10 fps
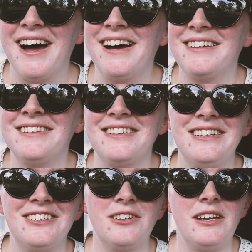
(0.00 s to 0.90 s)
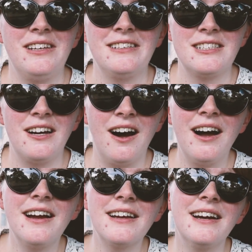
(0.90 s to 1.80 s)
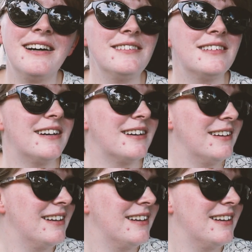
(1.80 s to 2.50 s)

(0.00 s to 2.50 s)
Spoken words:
and literally the entire counter